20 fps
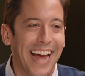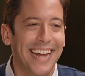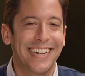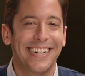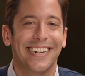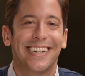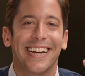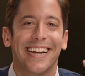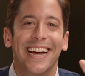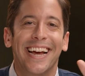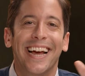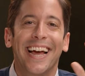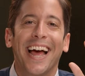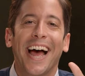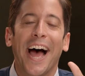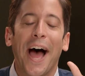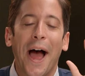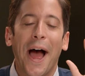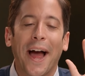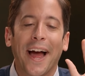and
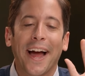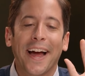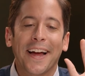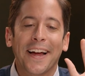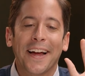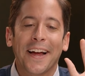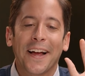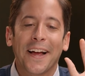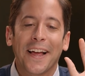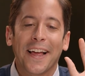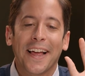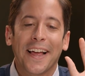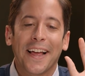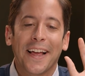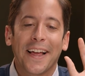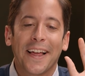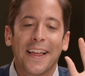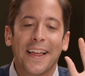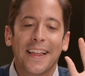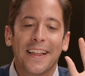uh,
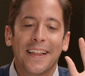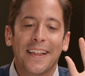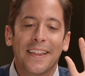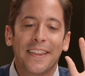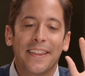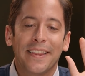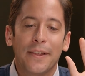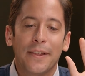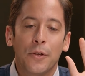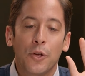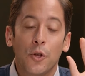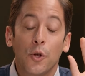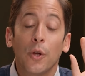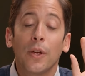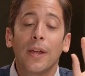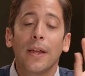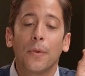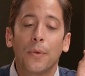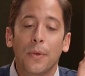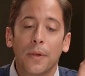you,
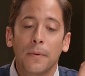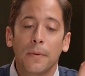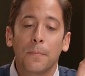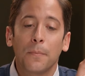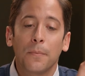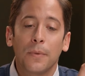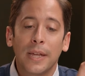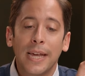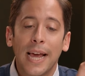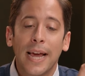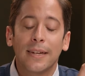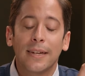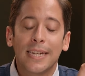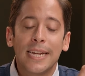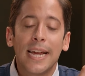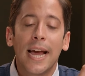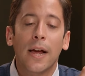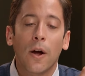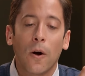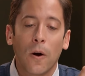the the
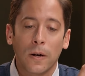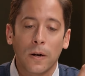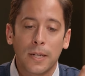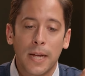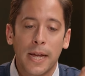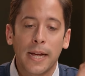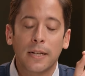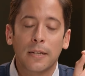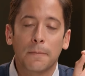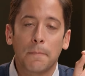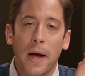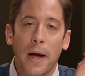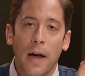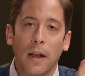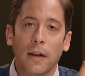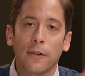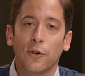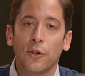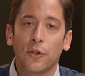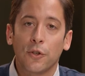DAR takes
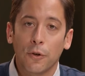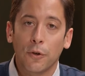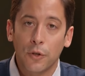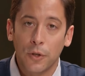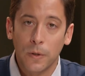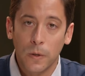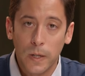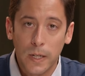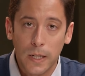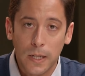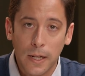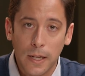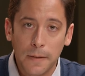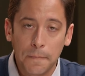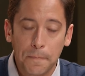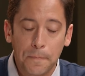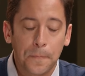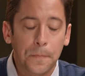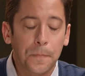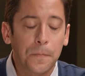biology so seriously
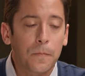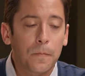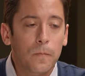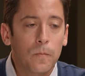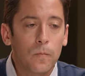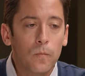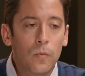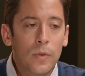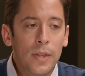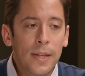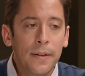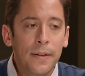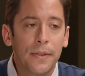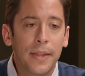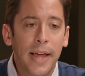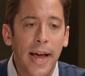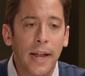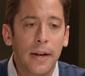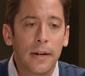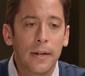
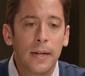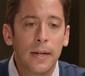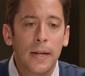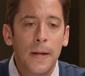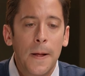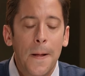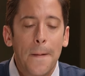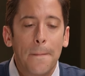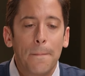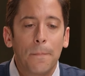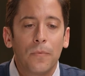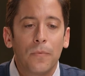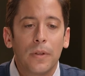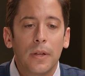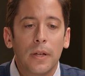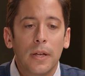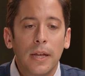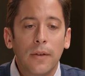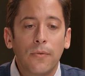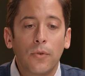that
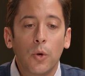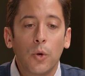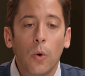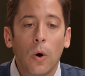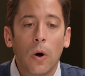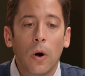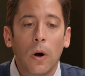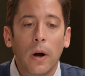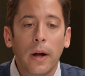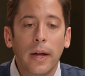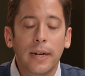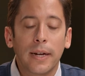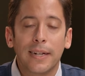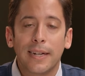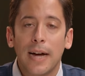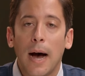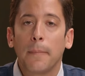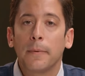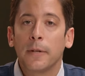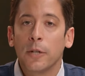if you are an
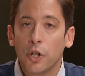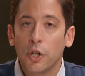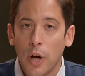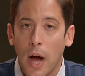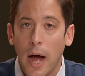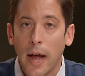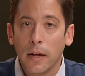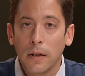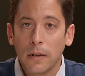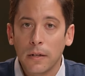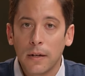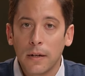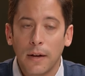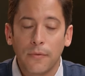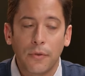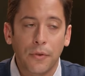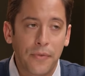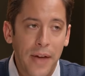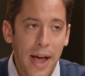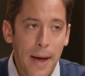adopted child
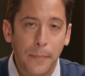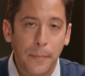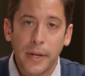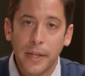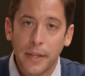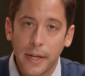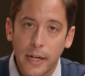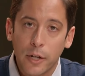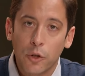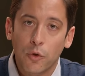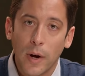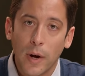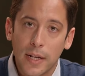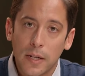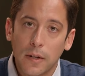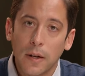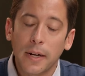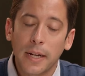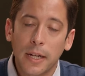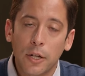of a family that can
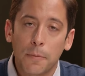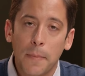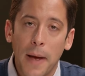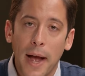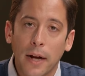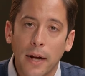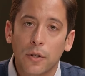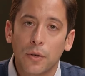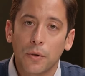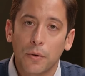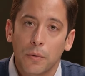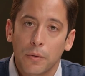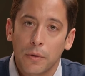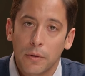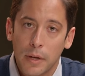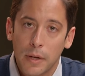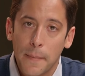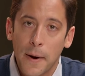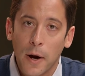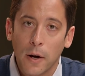trace lineage back to
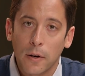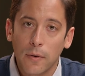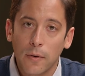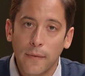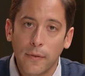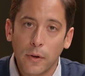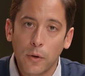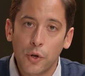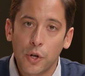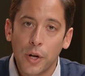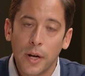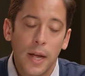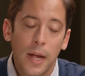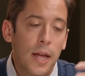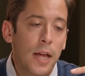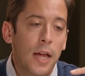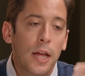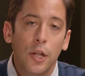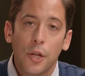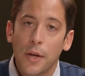the American Revolution,
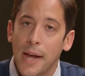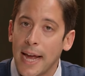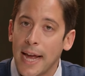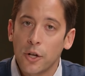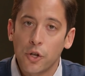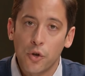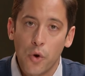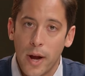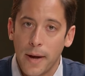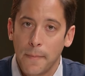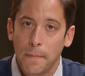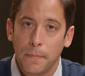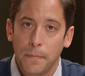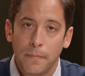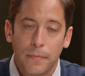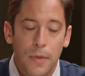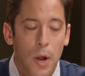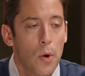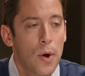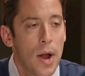you can't join.
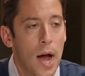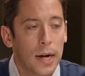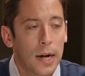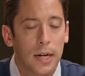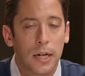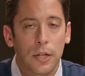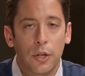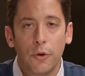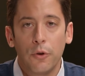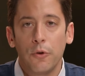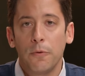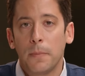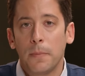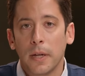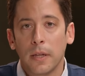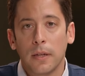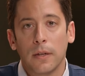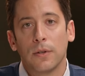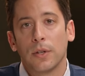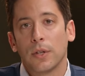No knock on you,
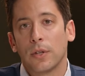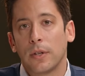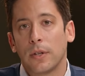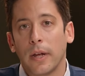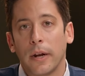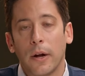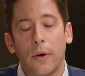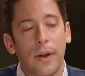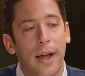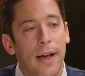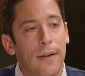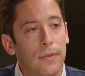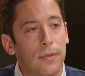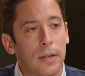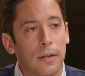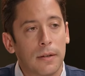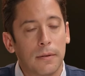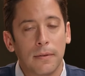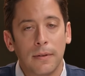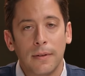but you just you don't have
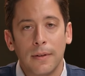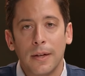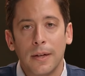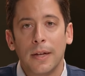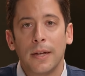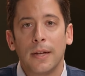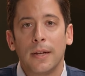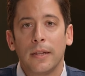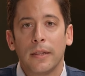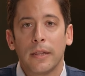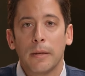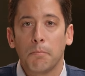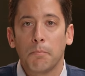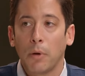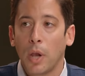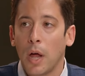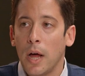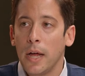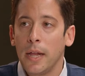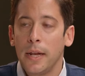the the
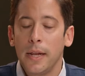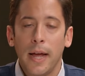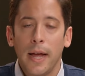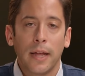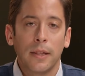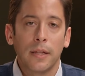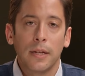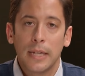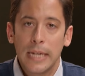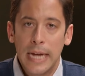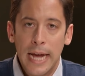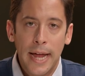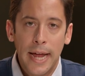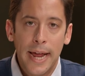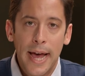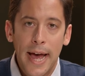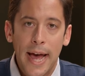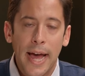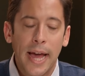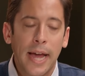blood and the
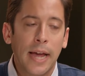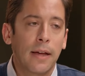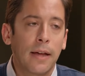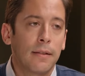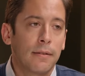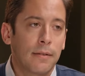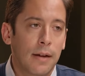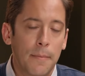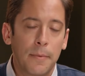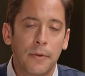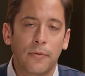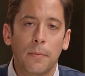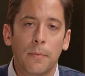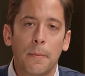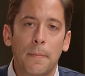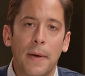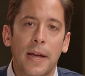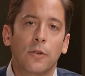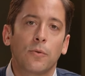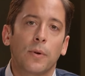DNA coming from
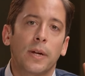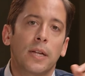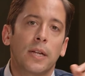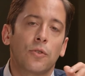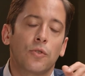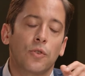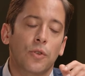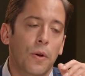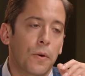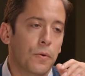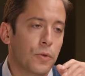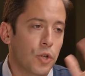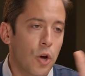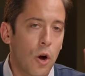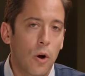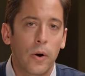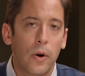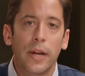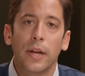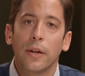the Patriots, so
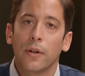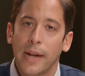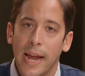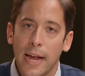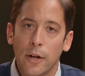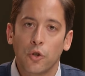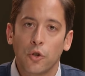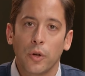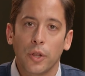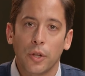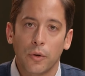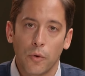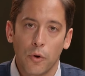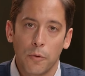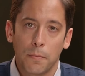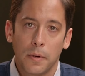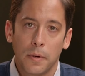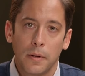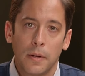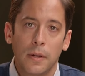sorry, you can't join the
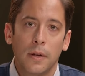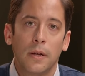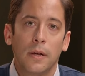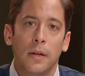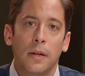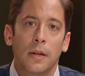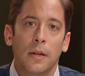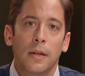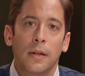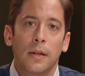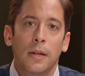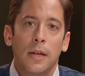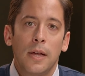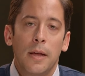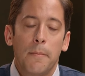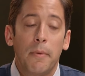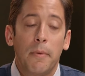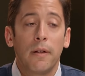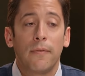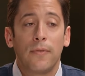group.
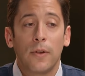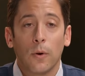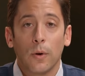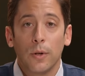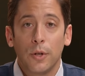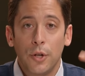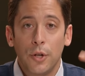But if you're a